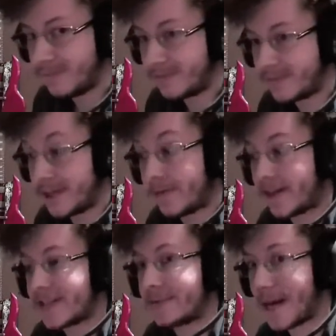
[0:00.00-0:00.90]
if it
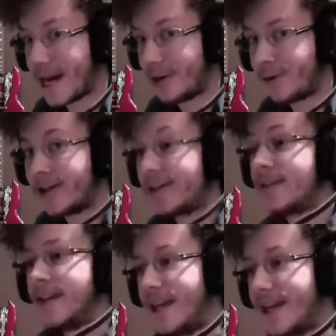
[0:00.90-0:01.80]
isn't powered,
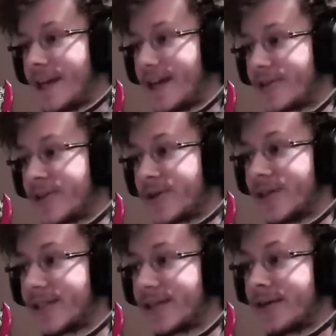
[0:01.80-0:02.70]
it can't turn
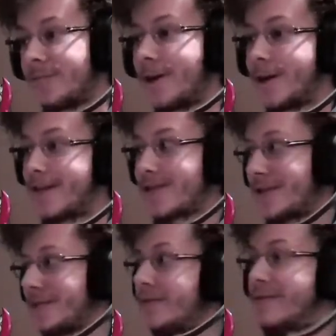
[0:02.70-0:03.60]
itself on
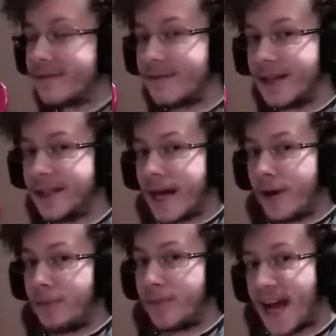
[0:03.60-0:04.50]
to
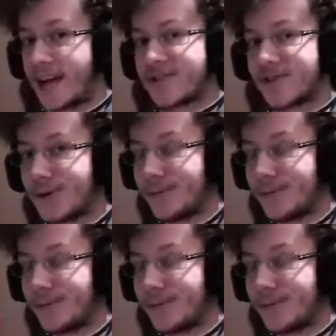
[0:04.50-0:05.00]
allow pass-through.